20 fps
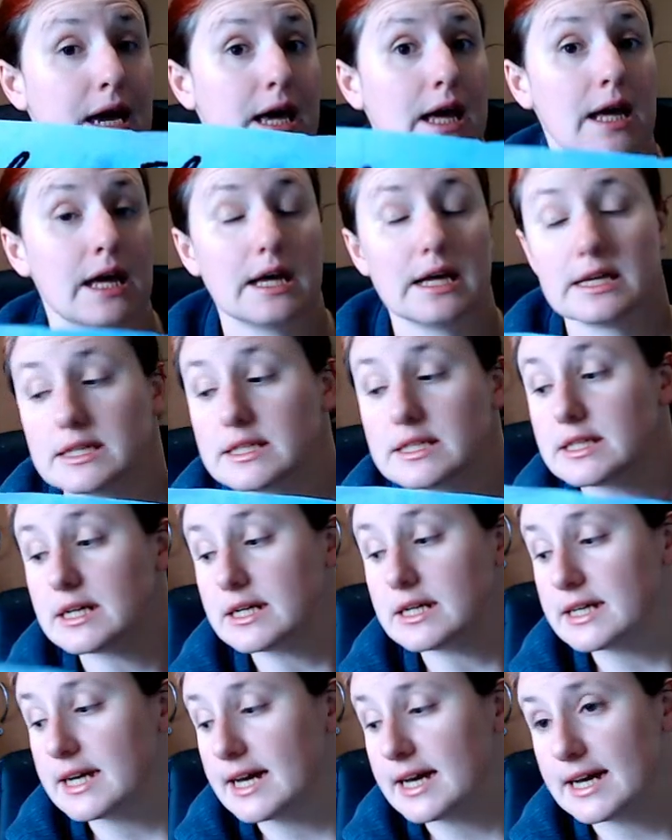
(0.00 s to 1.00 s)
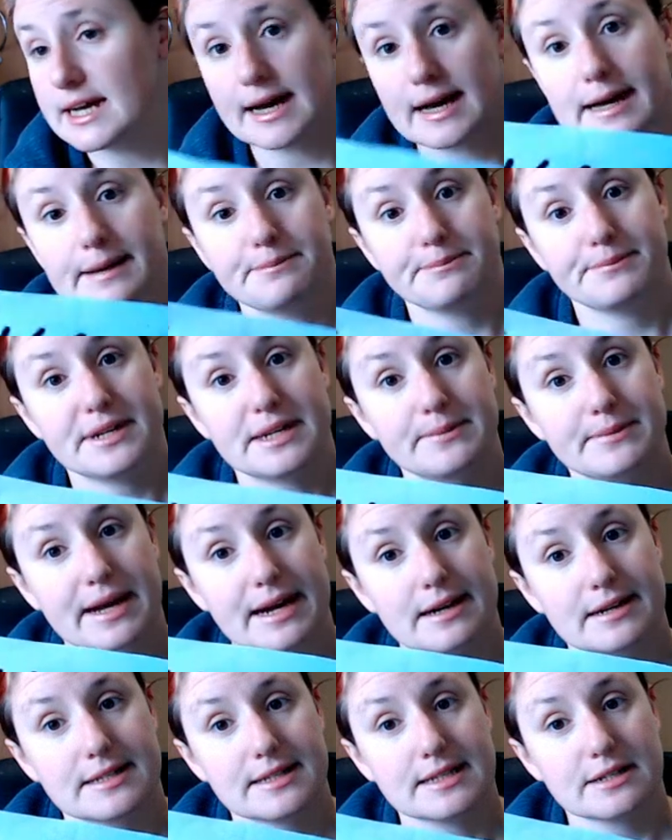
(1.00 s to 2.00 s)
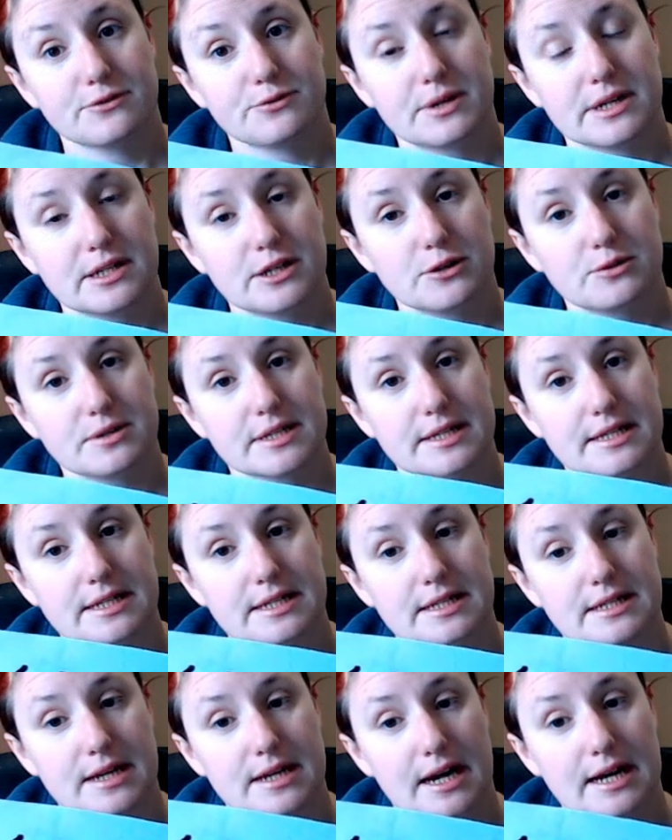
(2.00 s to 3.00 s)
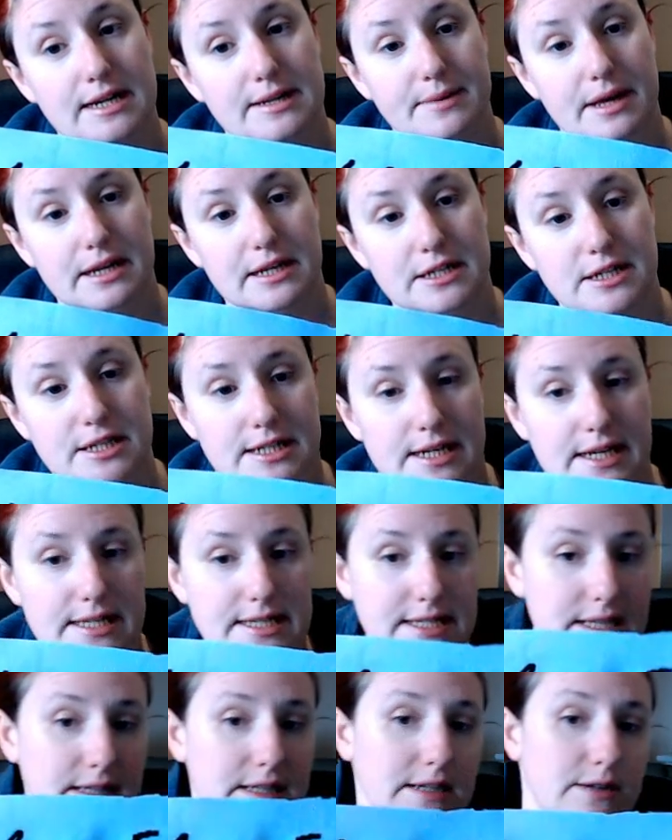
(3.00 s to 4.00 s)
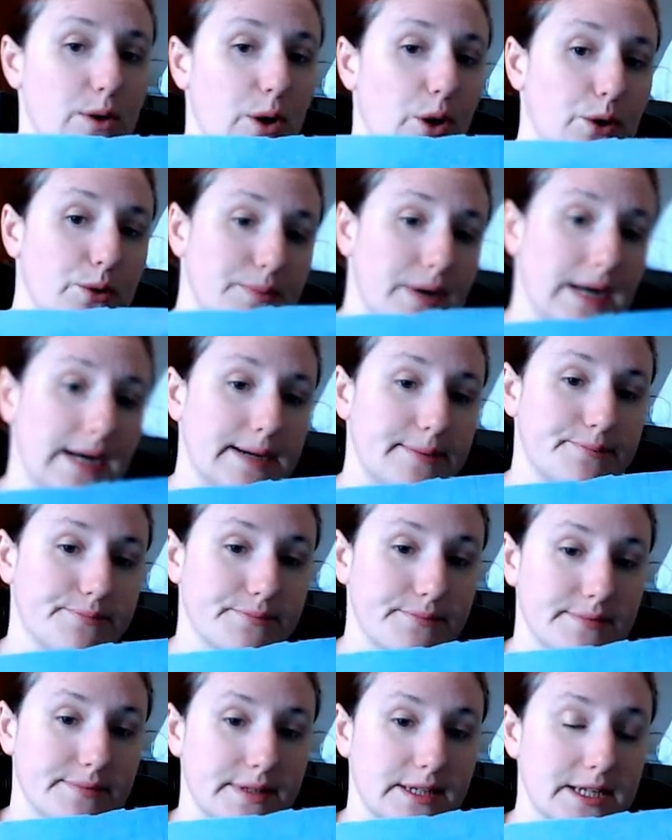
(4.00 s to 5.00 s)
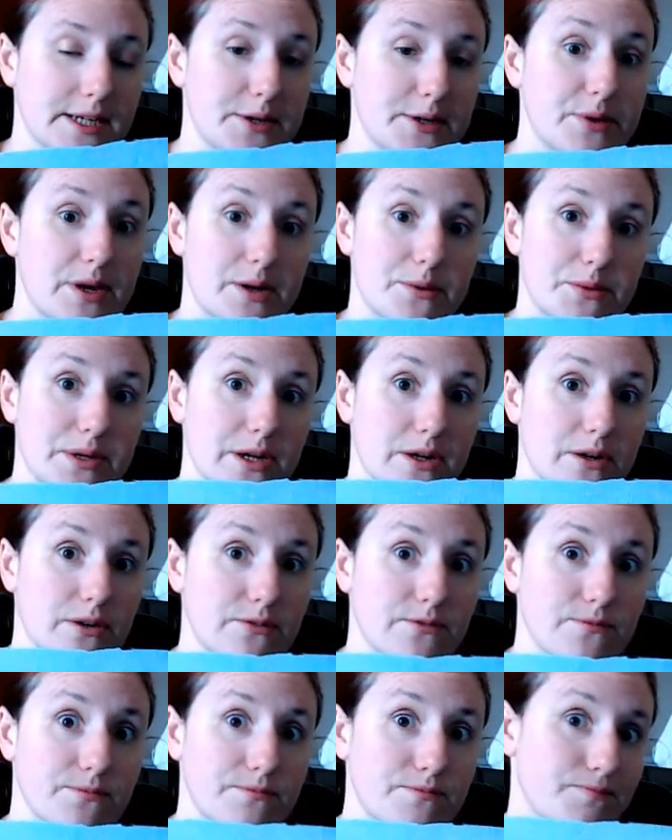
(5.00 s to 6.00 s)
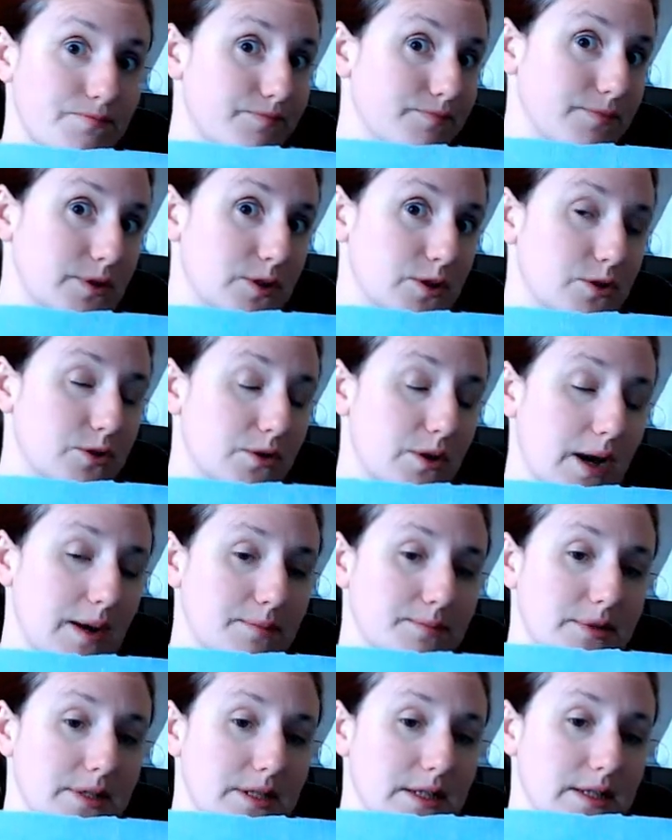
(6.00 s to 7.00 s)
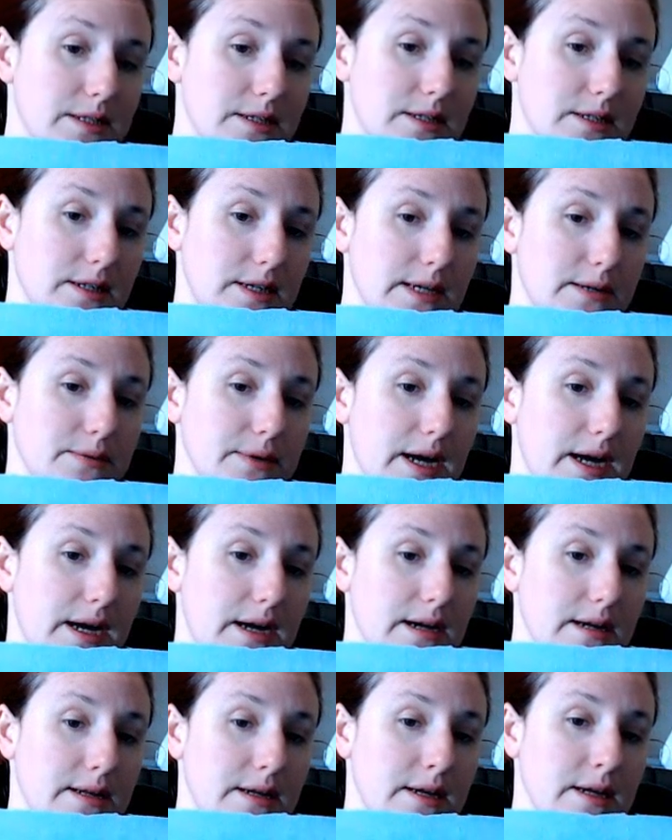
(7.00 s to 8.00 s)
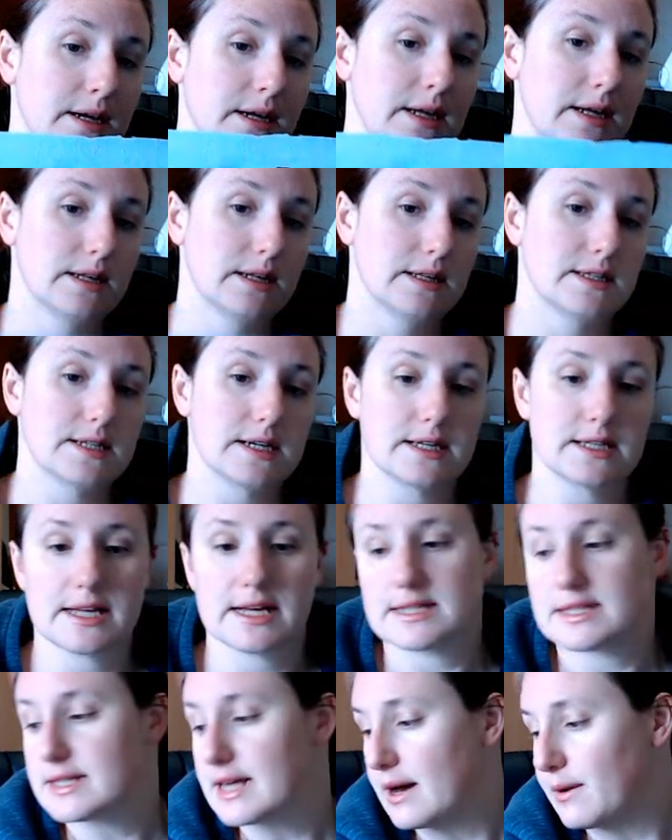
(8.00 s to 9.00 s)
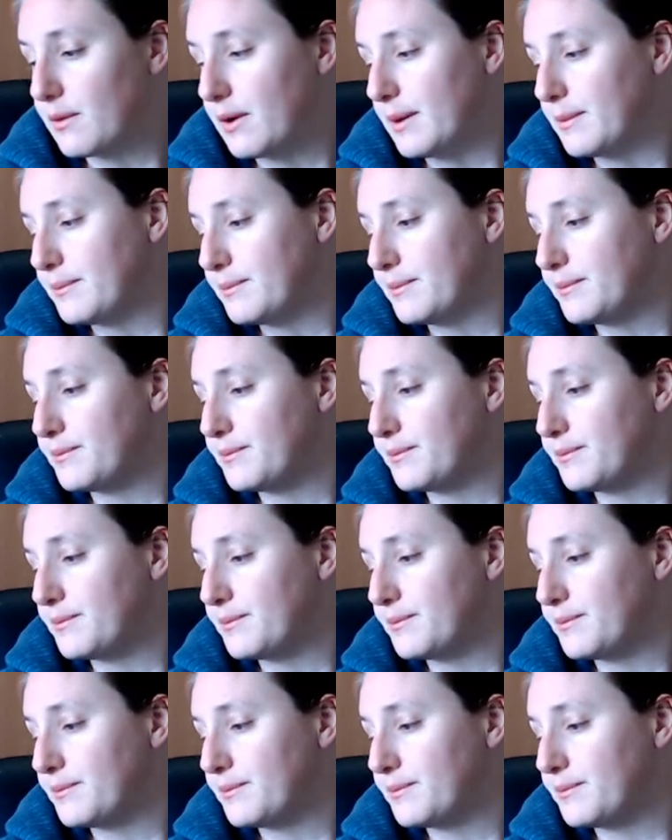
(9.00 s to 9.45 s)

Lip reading: So yeah, a bit embarrassing when you as the designer managed to get something wrong, but you know what, we all screw up, so here we are. So that's that one.